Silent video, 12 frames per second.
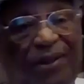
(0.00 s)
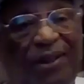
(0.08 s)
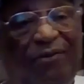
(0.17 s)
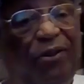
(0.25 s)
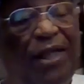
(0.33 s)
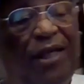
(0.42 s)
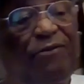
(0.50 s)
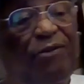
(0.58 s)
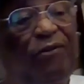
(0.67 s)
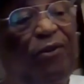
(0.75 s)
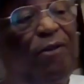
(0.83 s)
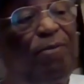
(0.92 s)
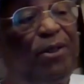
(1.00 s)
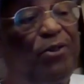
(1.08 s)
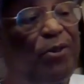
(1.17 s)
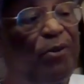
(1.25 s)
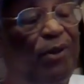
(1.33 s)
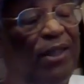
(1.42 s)
I've only been
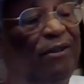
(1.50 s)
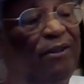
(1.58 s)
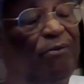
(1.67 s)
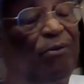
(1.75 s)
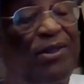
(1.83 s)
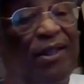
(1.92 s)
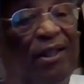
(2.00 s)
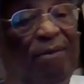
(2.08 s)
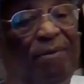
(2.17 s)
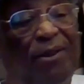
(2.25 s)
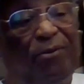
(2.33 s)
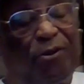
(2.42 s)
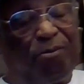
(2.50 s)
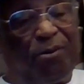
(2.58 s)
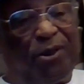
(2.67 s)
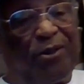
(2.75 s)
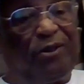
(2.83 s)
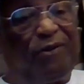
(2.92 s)
to London one time, and it was in
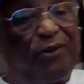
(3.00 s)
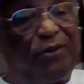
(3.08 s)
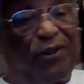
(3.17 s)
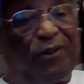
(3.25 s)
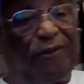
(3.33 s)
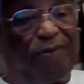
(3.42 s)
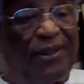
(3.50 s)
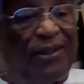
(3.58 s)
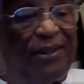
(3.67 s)
March of this year.